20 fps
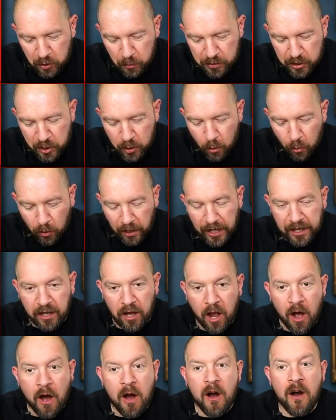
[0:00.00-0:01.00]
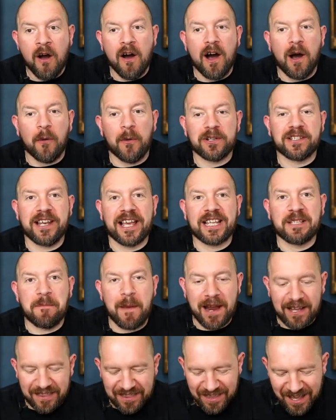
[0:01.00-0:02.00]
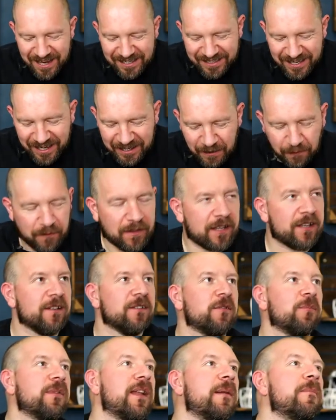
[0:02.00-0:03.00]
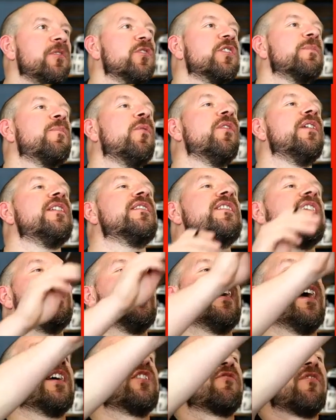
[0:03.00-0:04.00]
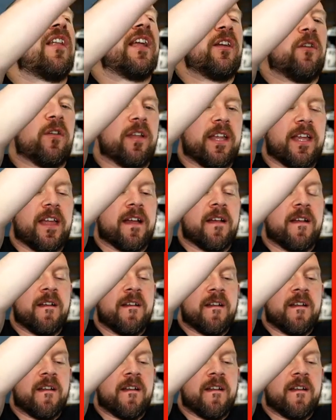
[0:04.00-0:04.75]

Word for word: to and you go like, oh, I wasn't expecting that kind of thing. Oh, let me just put this uh, extra light on here.